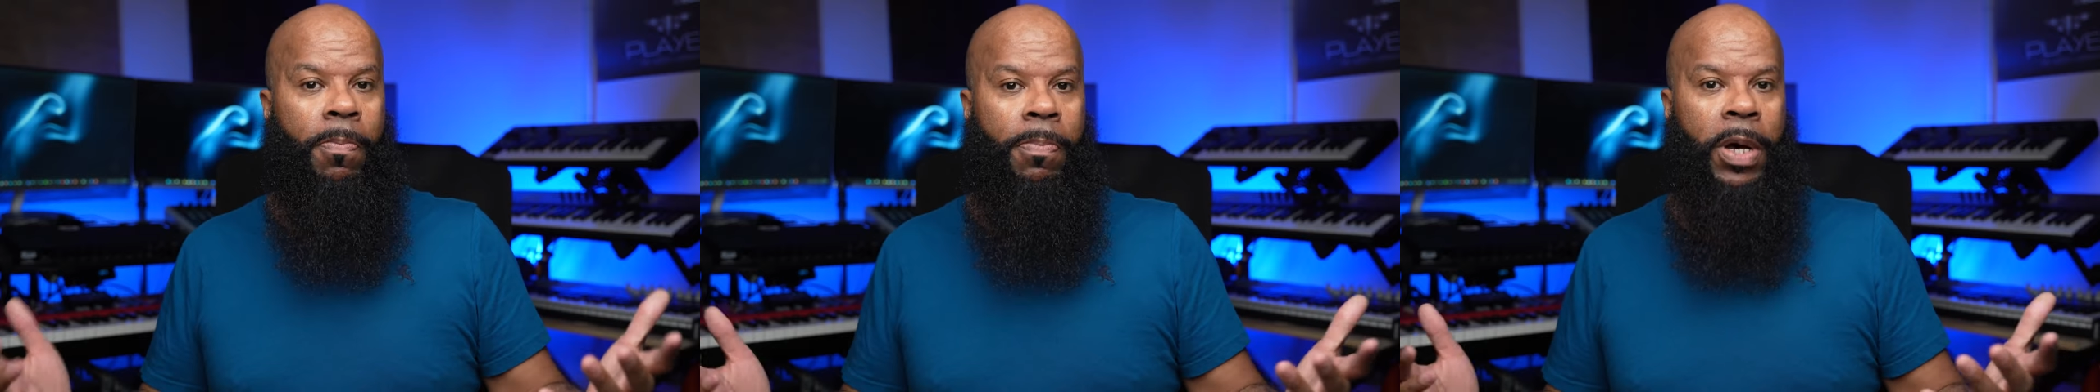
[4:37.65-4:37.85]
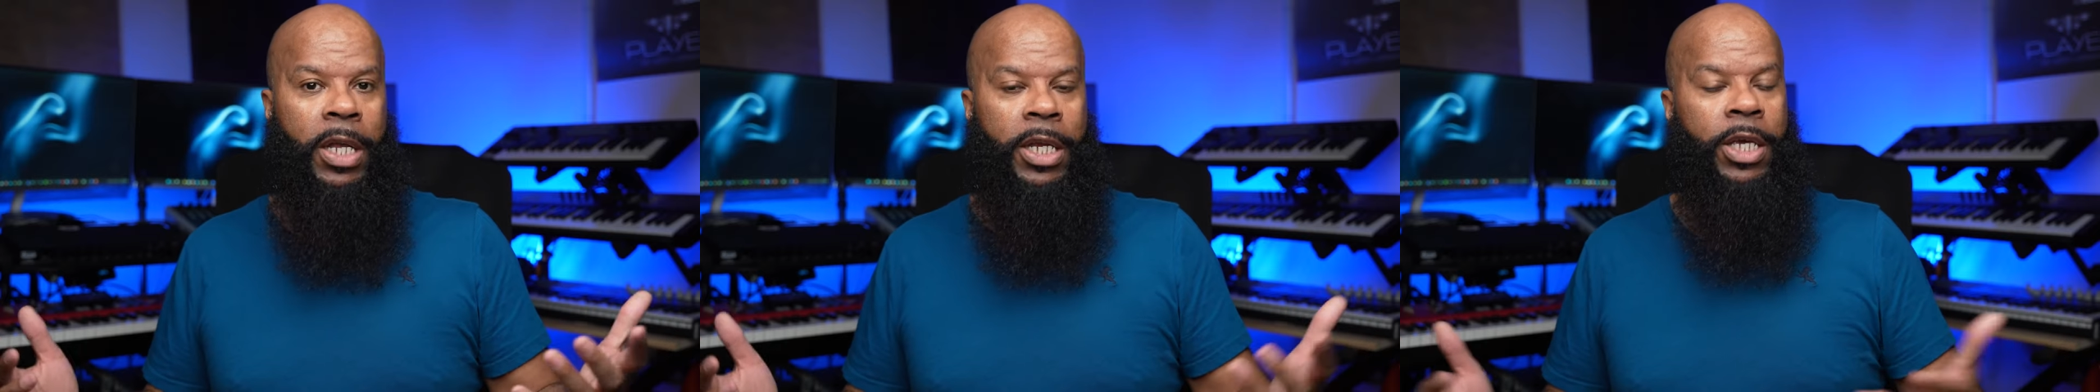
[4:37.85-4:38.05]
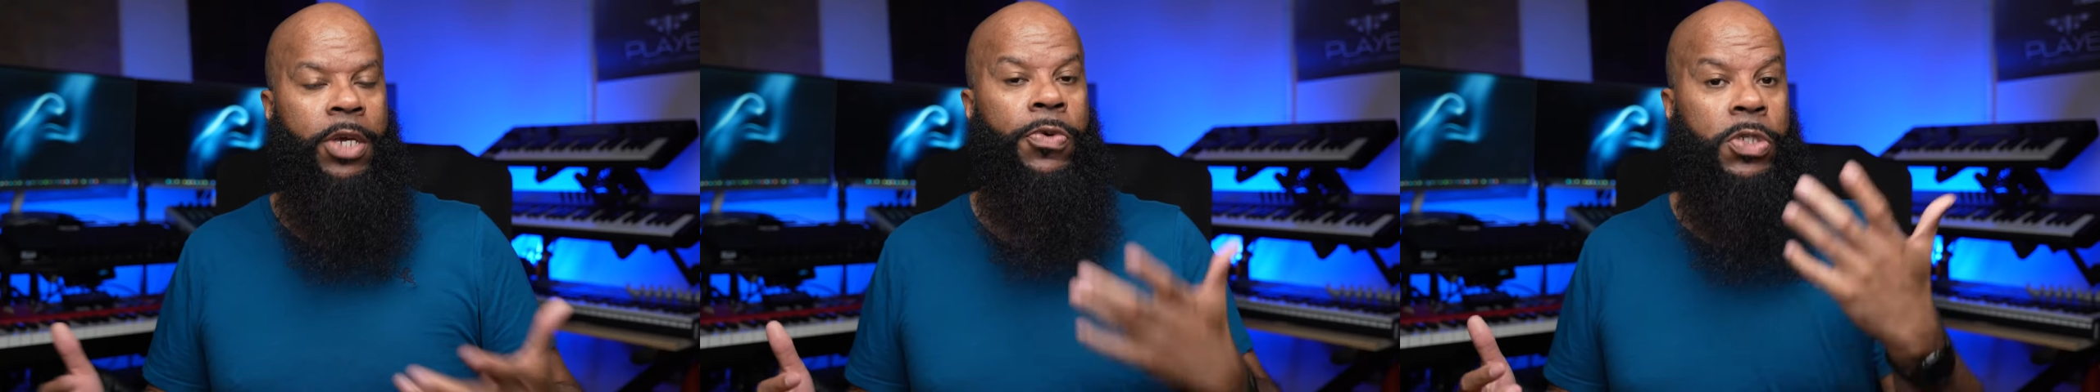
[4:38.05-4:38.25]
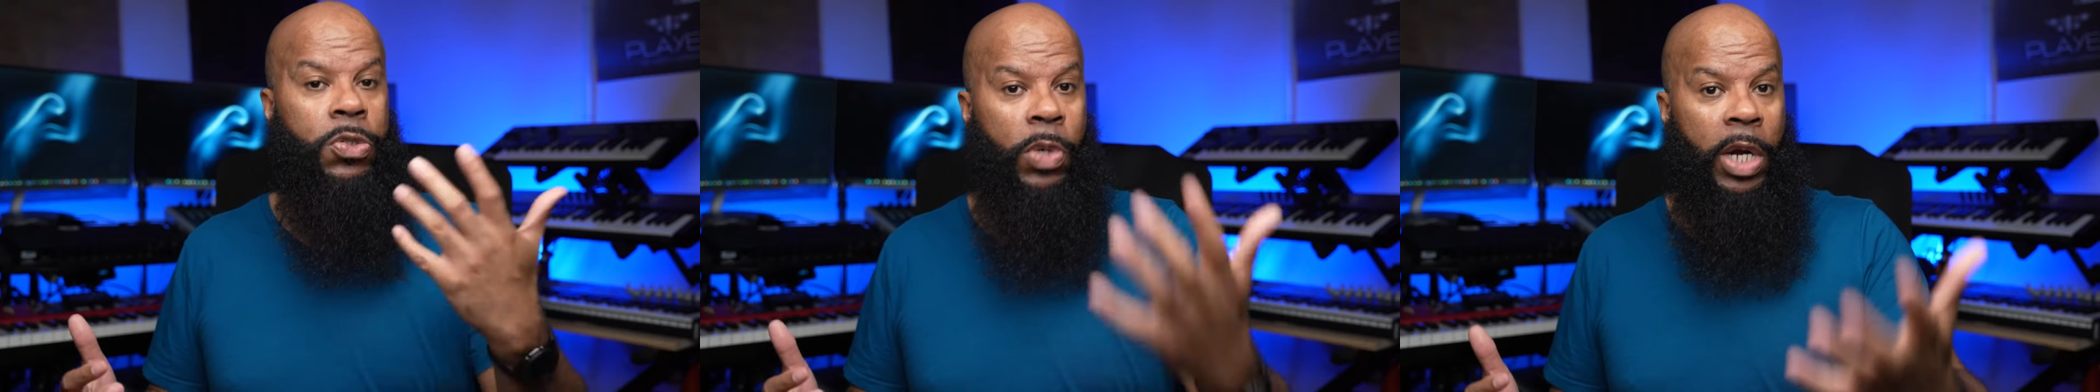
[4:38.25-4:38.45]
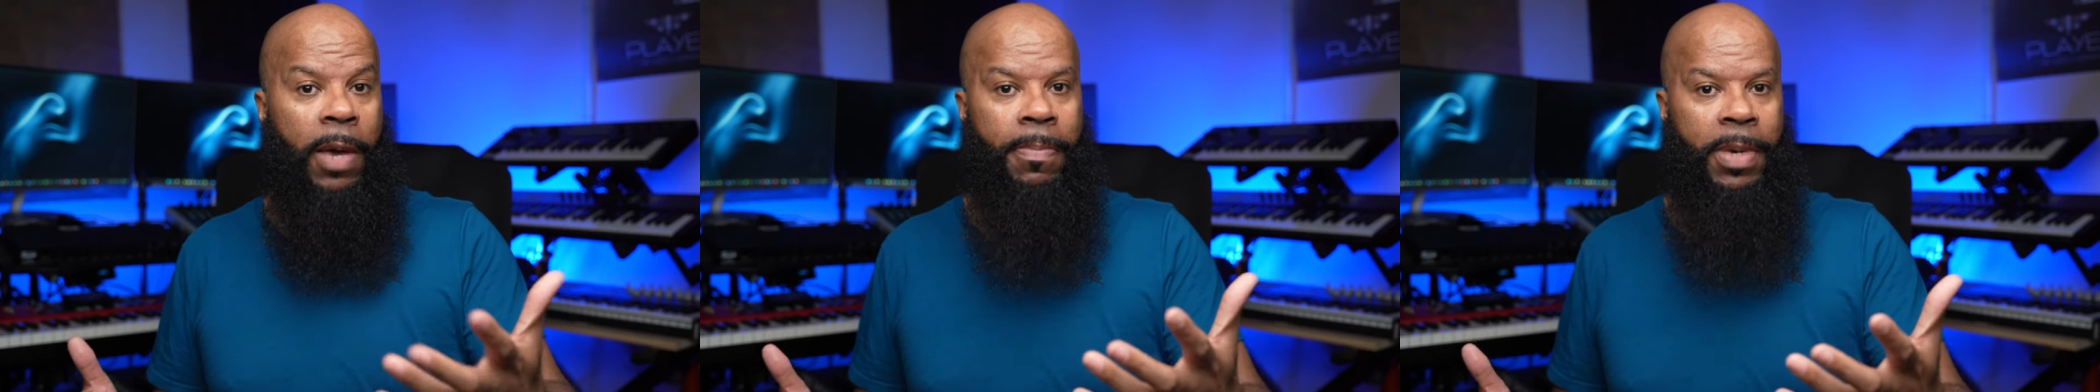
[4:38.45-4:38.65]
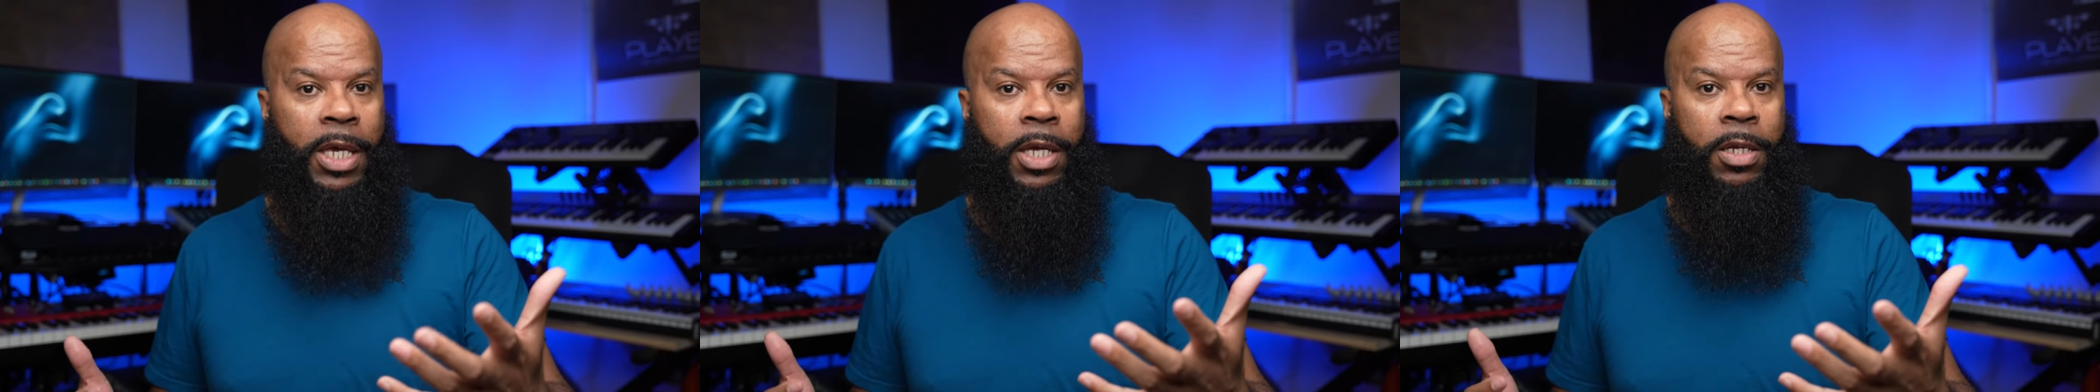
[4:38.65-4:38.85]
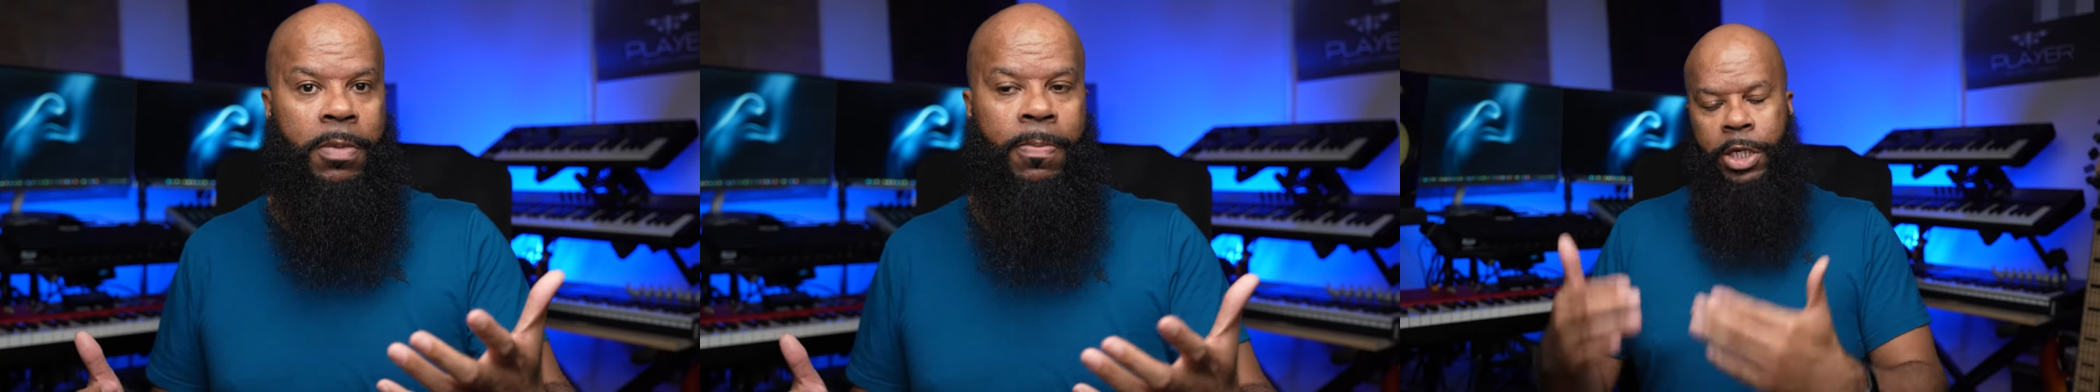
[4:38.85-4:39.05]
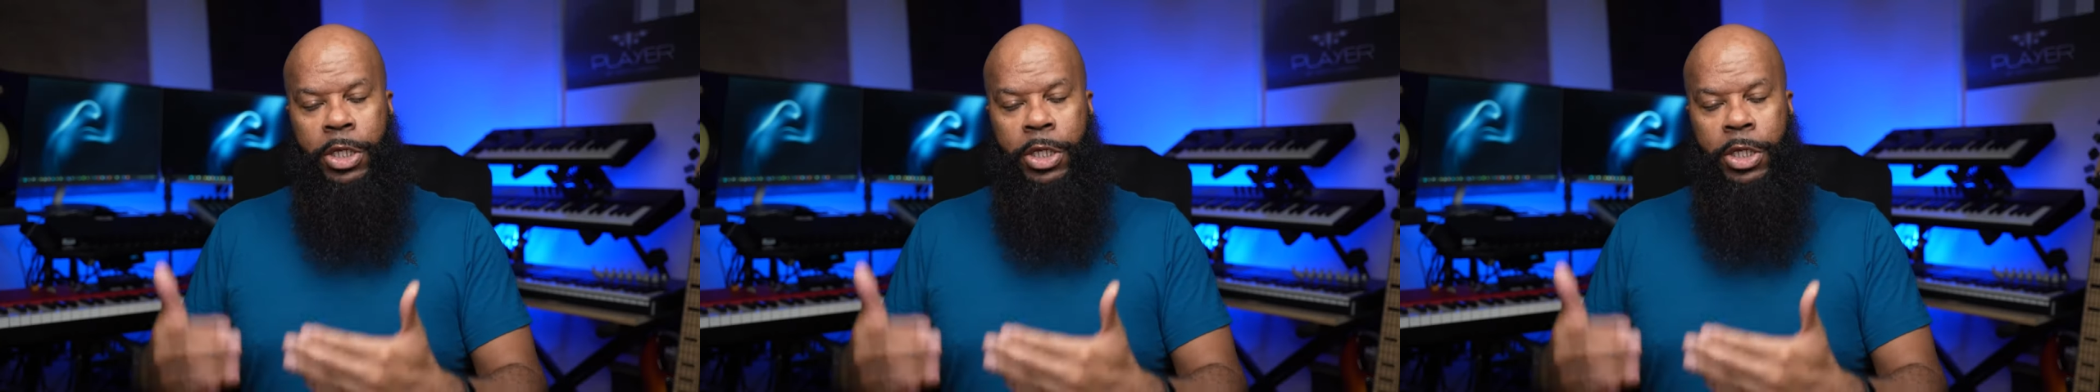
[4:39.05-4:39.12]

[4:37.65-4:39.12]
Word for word: but here's what I mean.